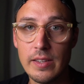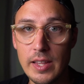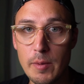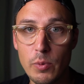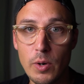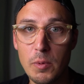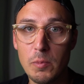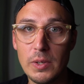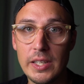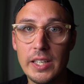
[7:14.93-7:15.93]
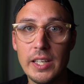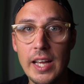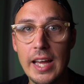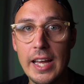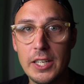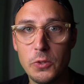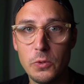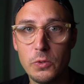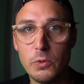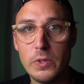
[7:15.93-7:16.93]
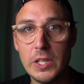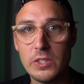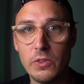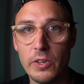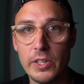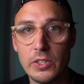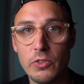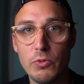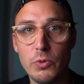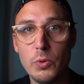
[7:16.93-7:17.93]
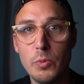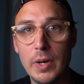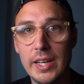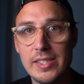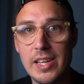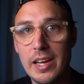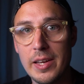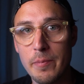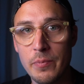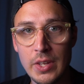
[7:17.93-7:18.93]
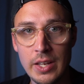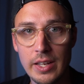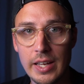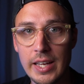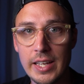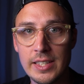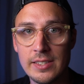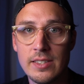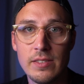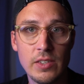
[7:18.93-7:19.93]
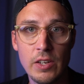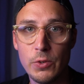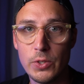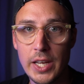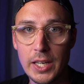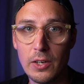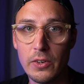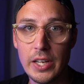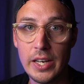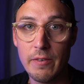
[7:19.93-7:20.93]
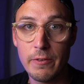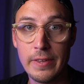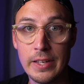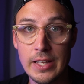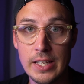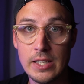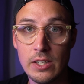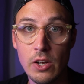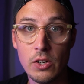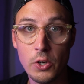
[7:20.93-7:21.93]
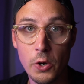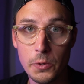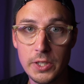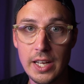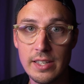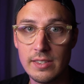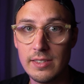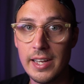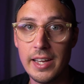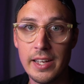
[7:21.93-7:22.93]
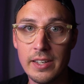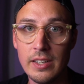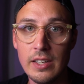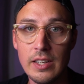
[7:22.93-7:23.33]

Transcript: They probably had to do this, or it grew by time. And if you take a look at everything that Coke does, then